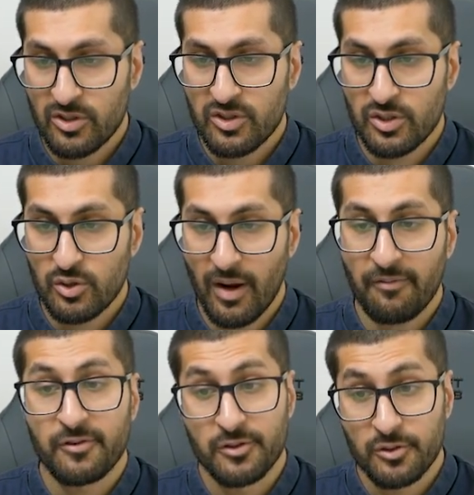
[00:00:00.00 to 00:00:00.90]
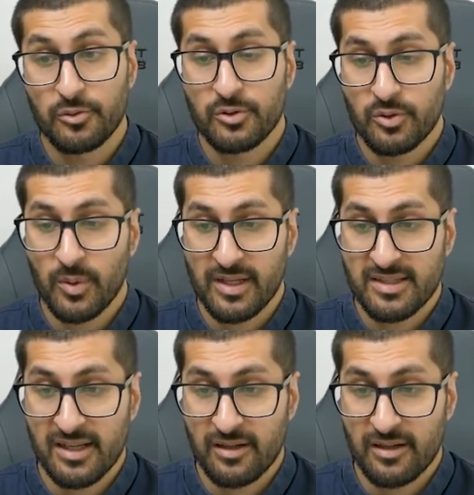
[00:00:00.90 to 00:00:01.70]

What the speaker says: so you have to do two-way sync,